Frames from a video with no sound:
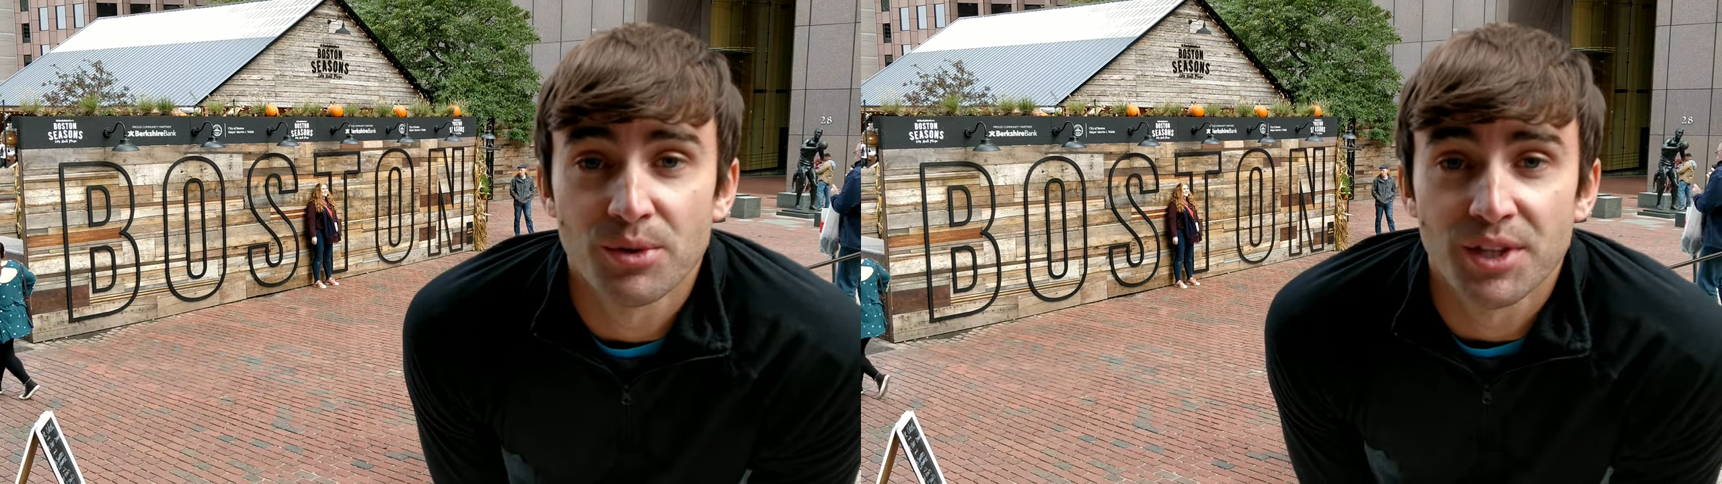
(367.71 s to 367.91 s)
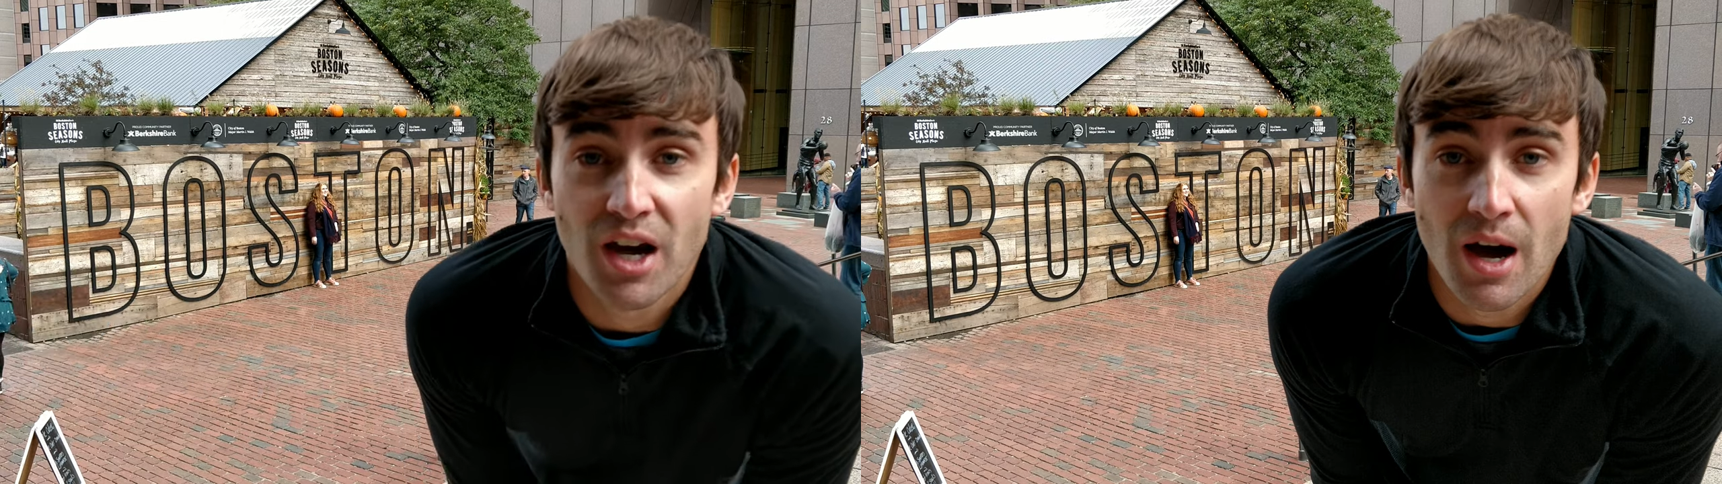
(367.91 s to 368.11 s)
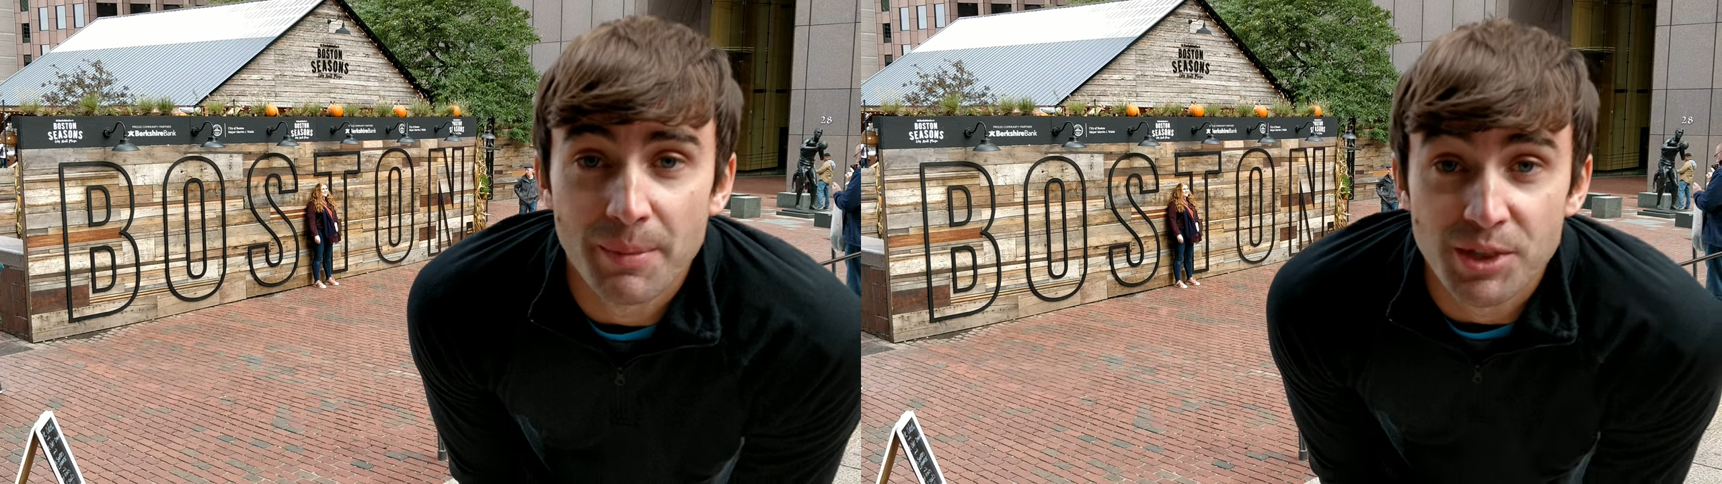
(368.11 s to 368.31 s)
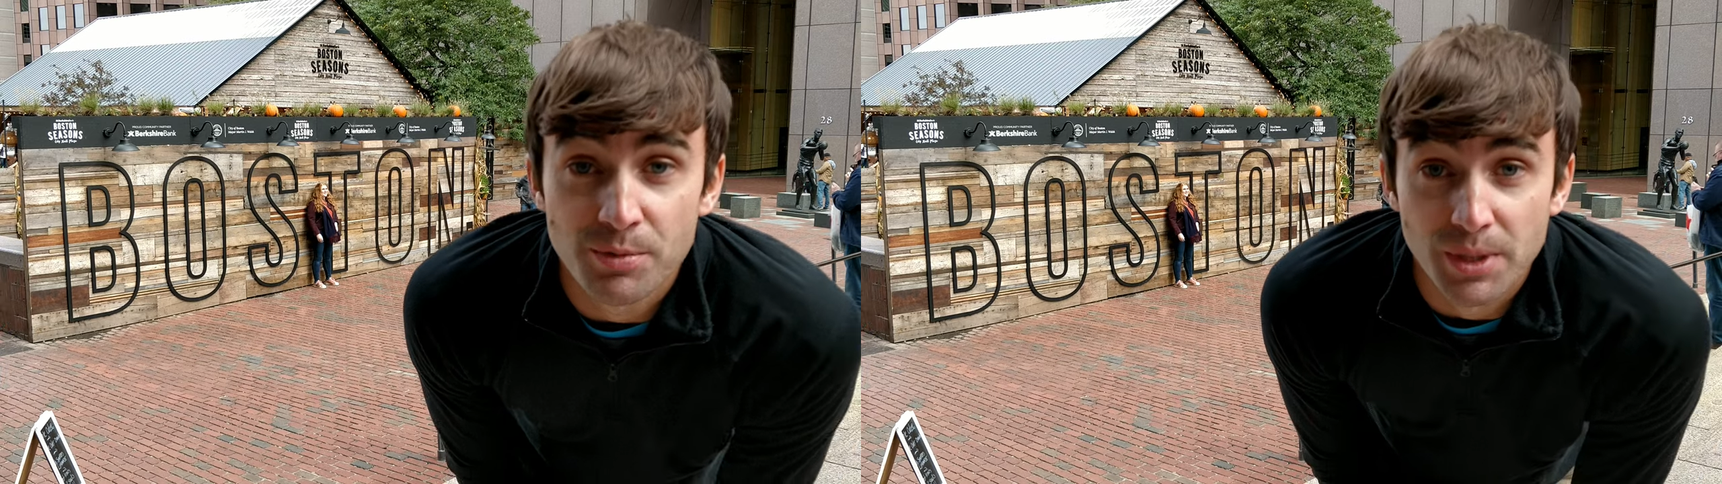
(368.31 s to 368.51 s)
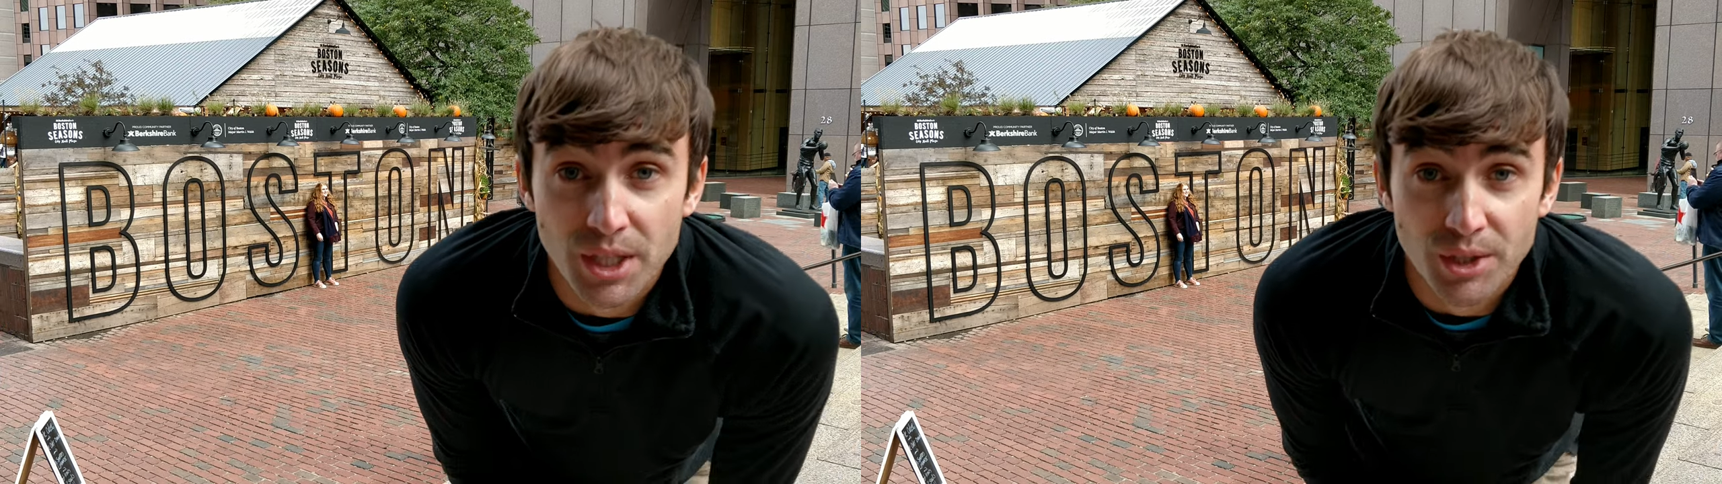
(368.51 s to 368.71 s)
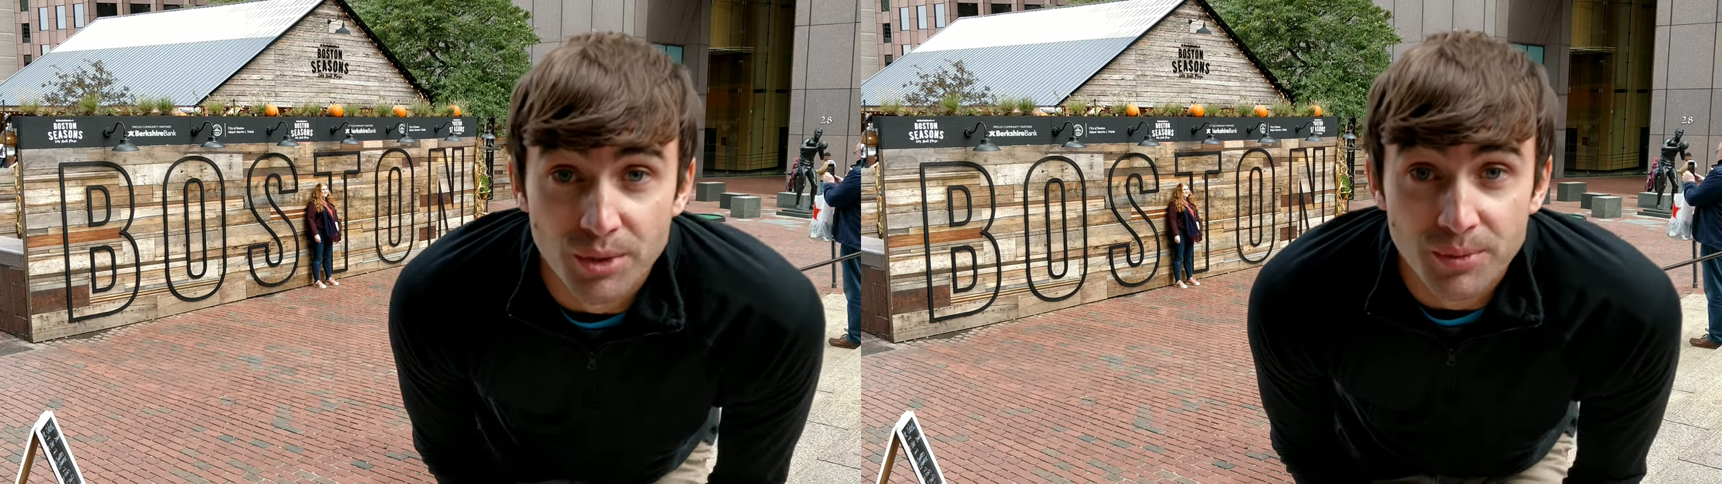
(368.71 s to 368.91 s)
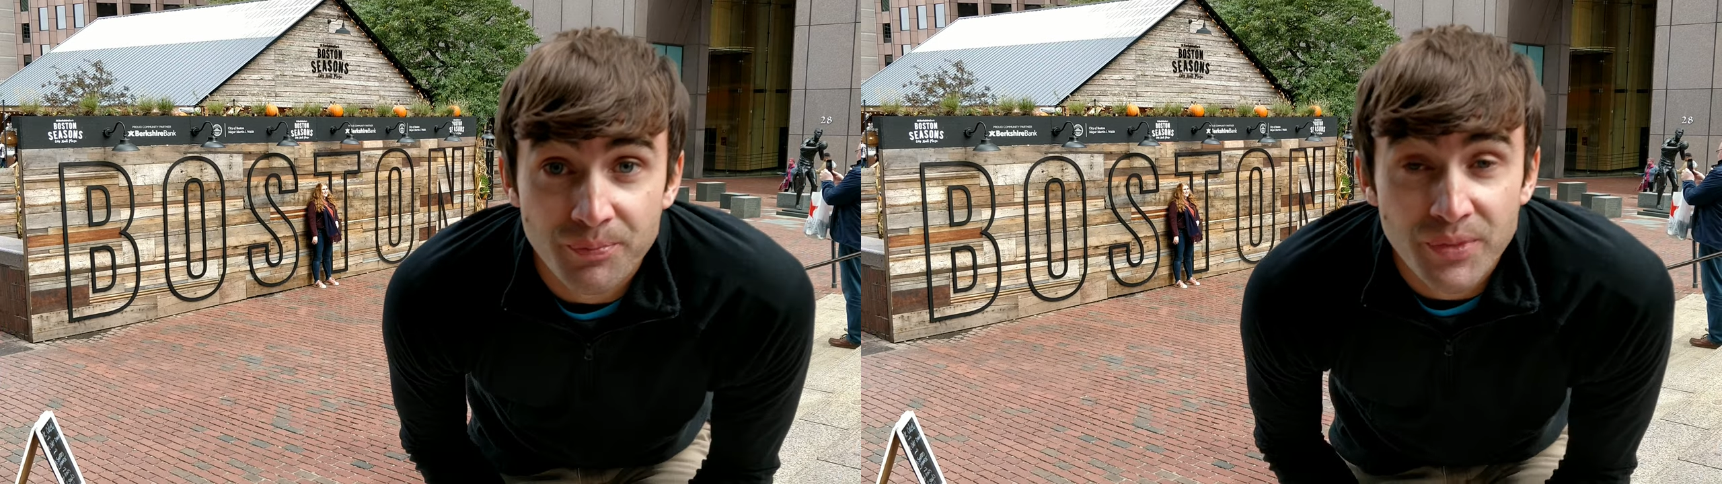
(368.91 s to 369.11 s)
in the comments below.